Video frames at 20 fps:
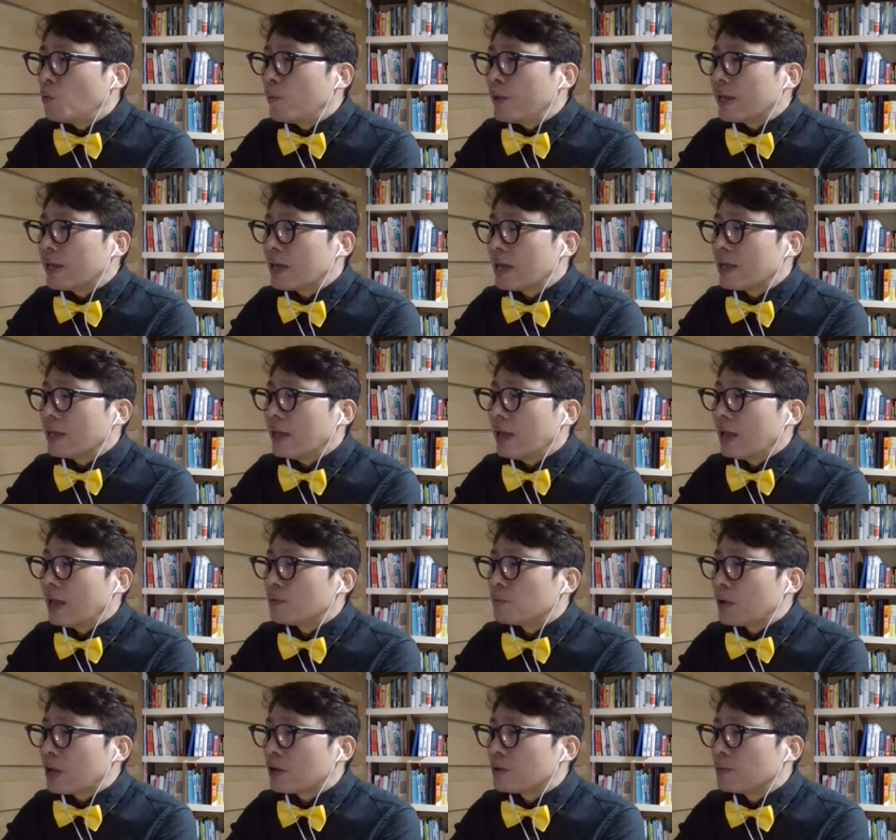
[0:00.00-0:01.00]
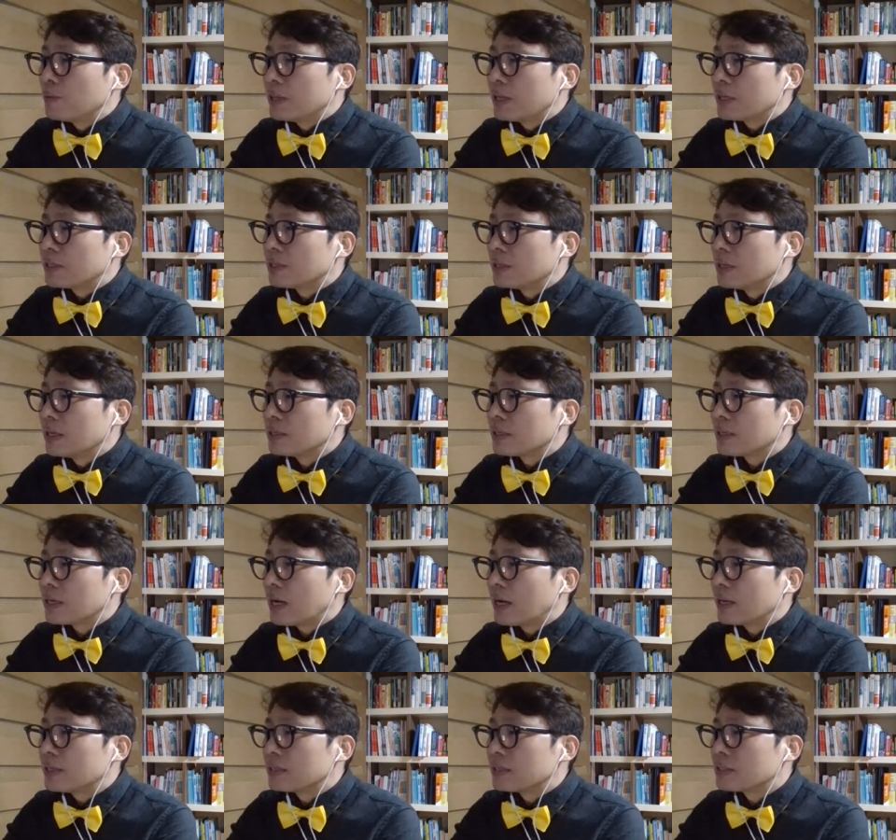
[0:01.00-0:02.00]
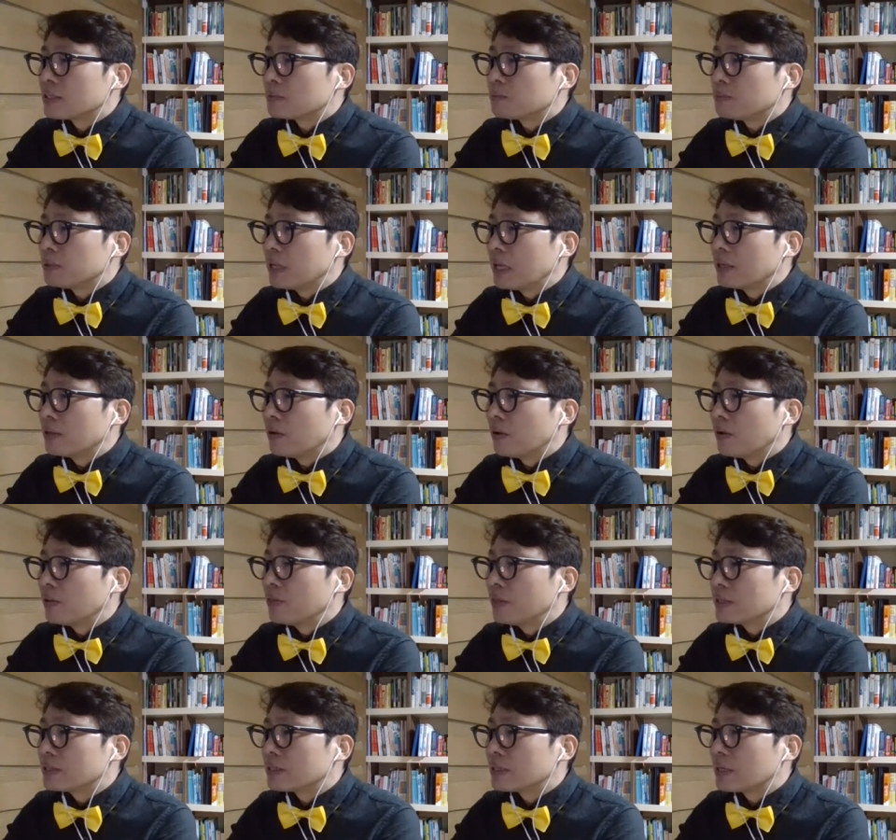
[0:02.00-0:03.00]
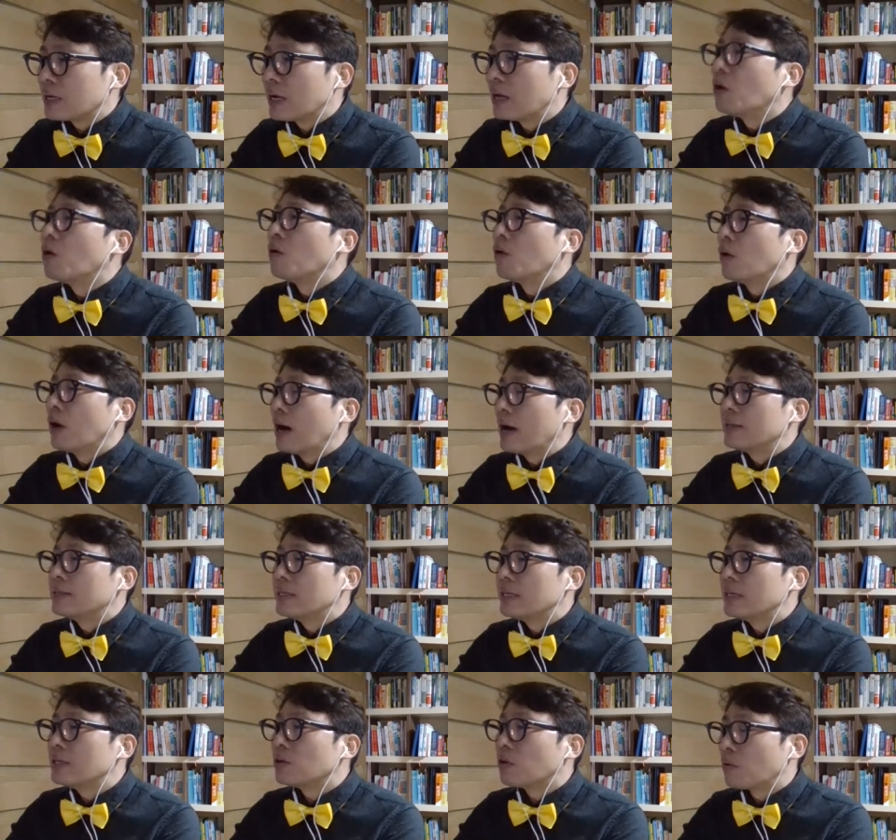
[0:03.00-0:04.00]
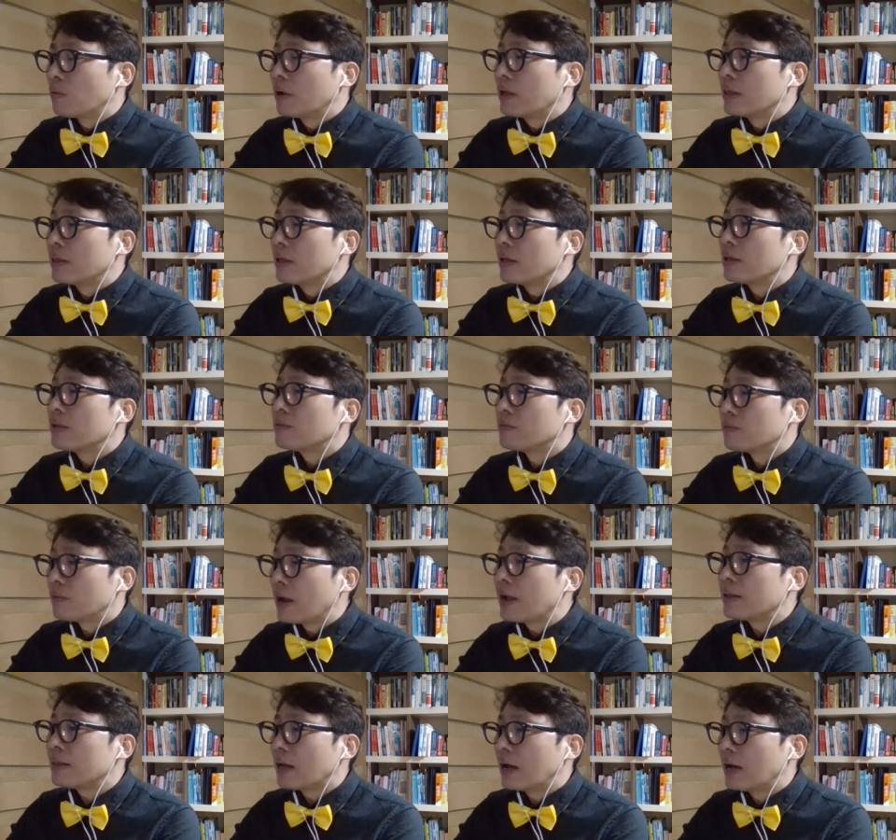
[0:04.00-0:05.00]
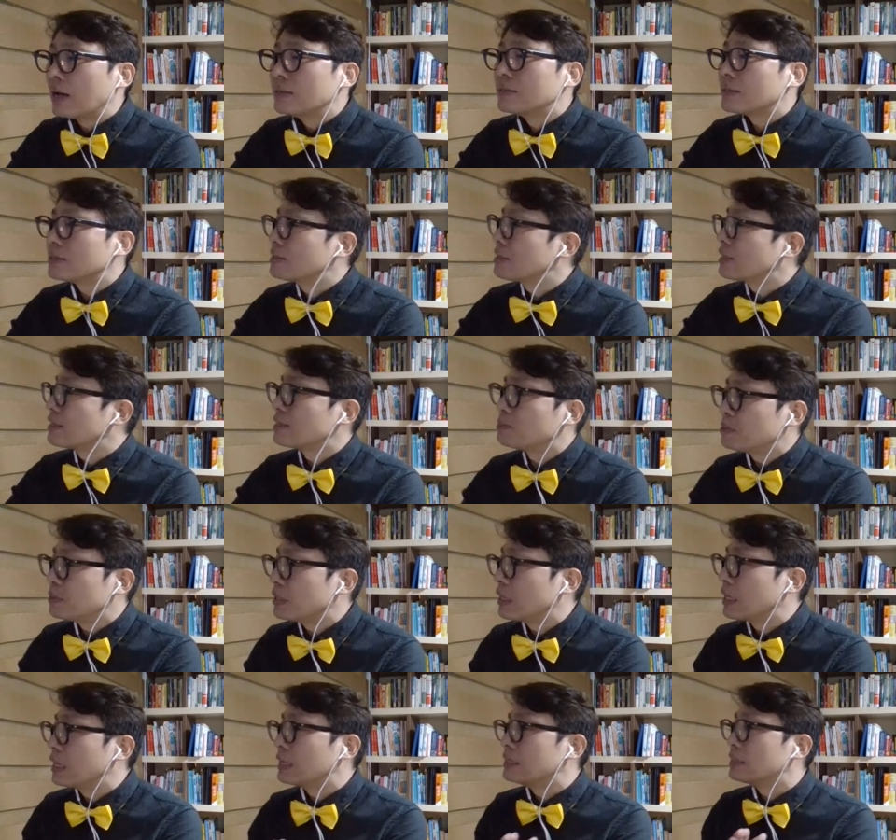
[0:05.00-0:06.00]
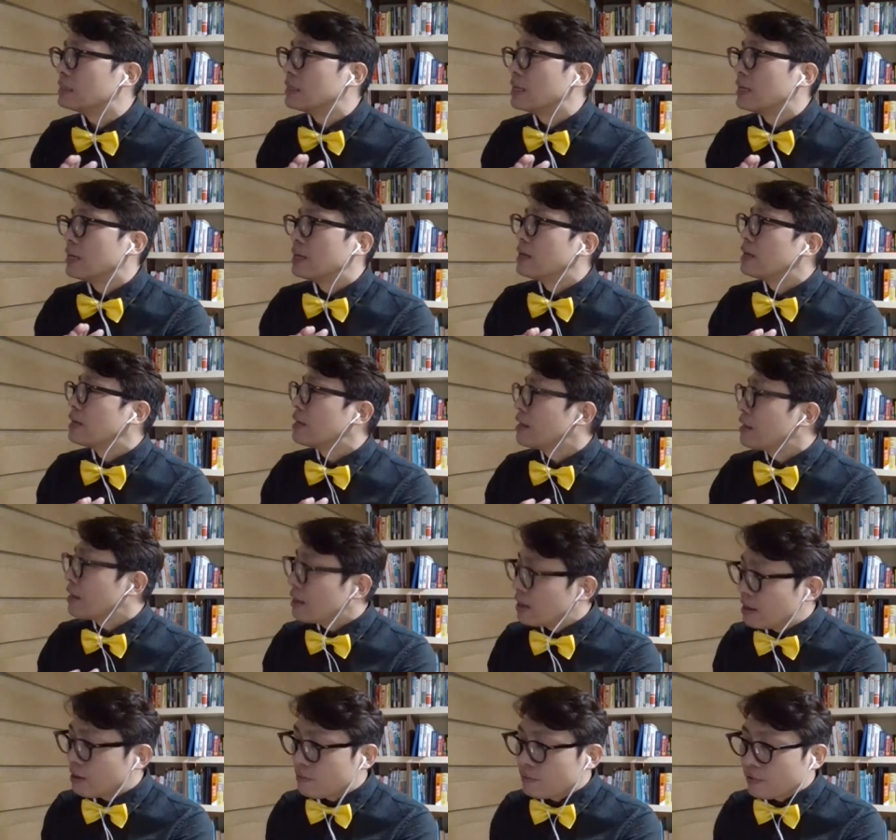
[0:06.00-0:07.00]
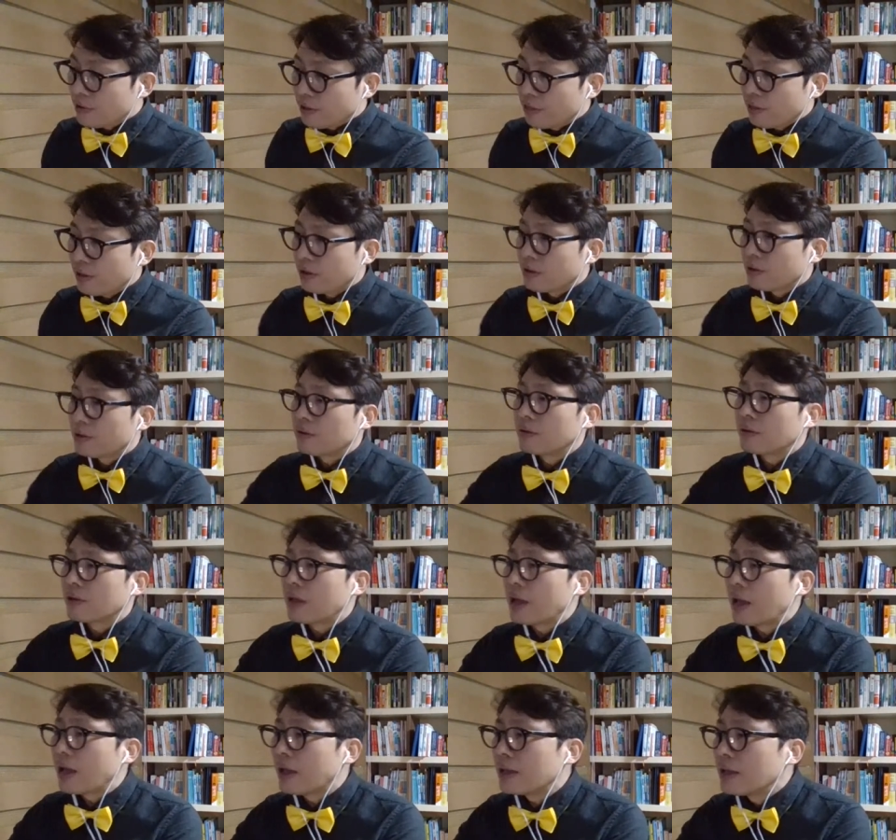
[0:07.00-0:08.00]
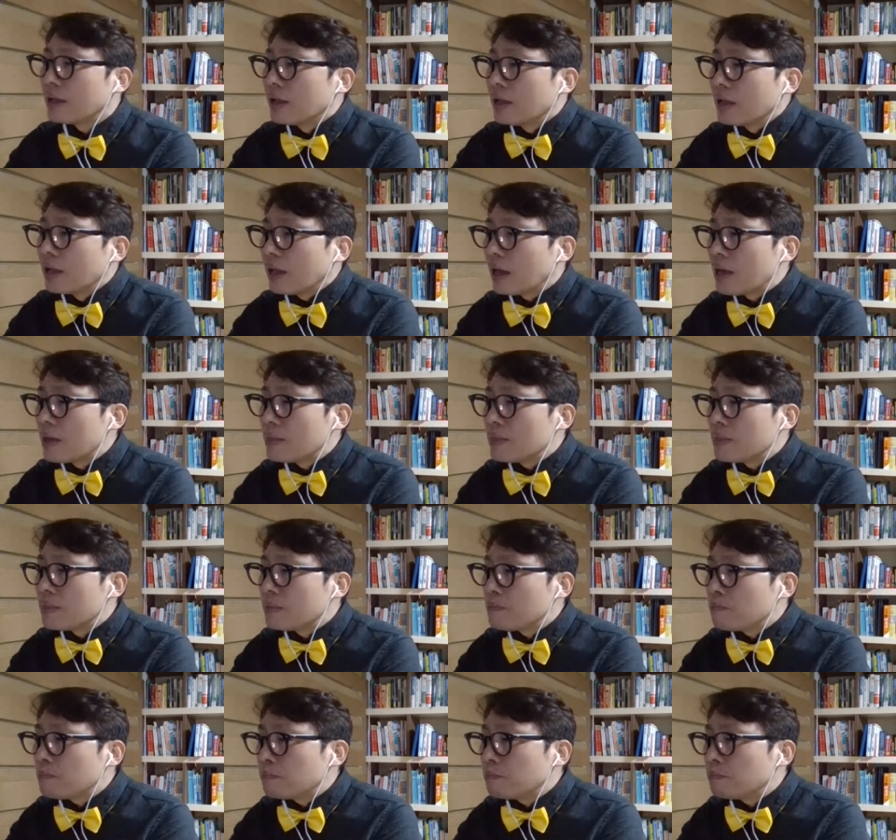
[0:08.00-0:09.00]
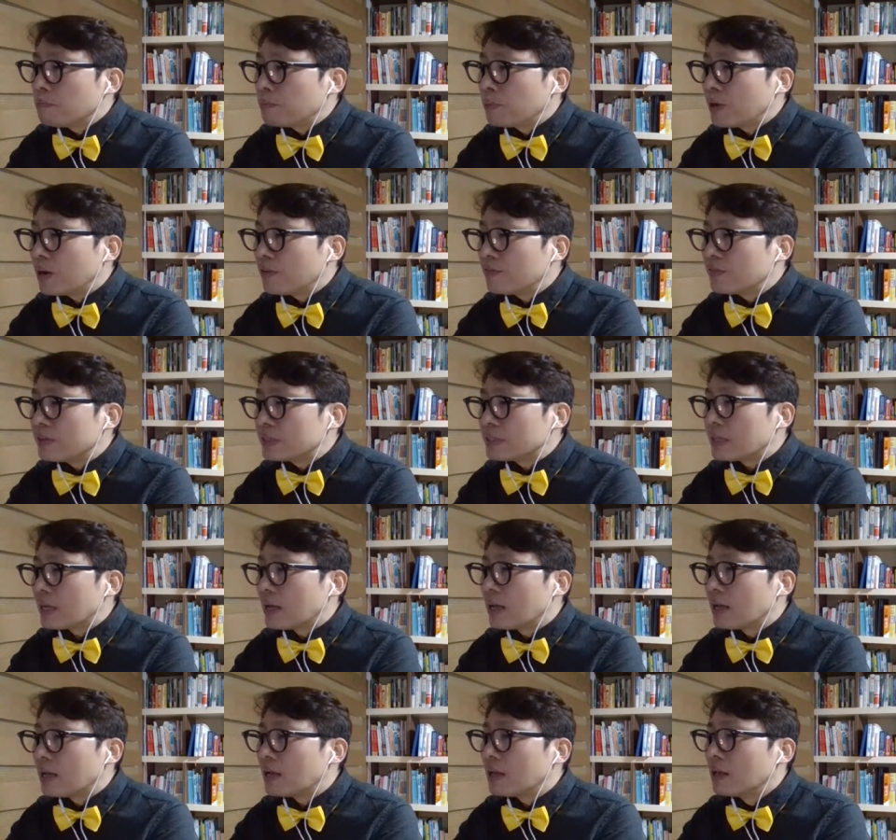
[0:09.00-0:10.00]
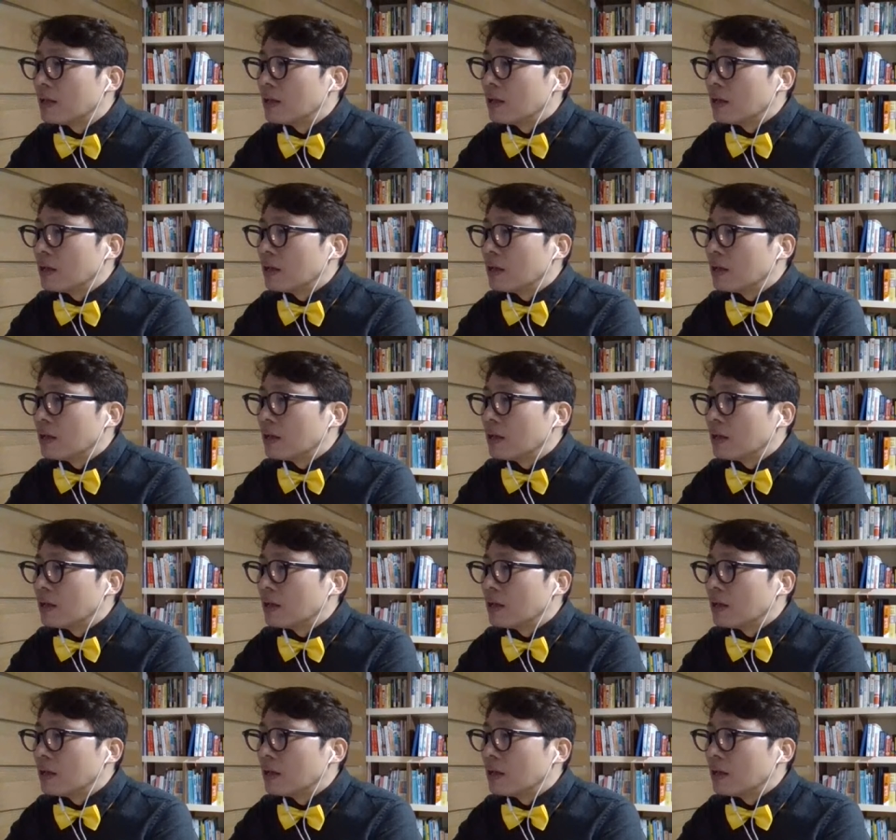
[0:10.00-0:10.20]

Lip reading: we can get recommendation letter, kind of explain on this kind. Oh, I did already, right? I just explained everything. Okay, and per visa,